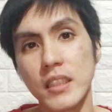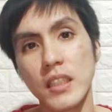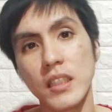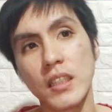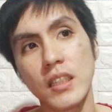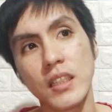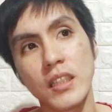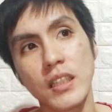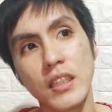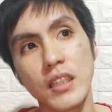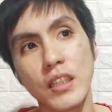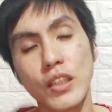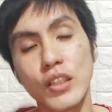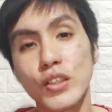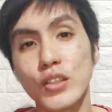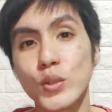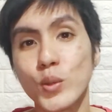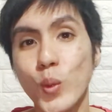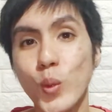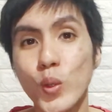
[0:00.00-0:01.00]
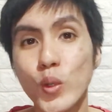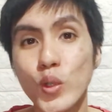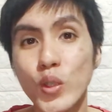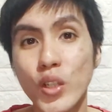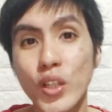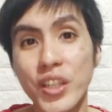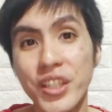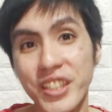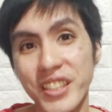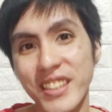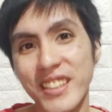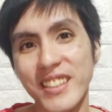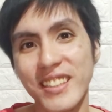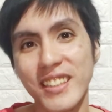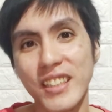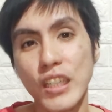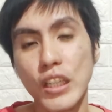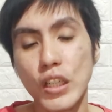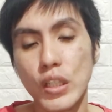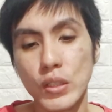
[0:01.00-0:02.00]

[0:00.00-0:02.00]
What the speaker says: ng Seoul, Korea.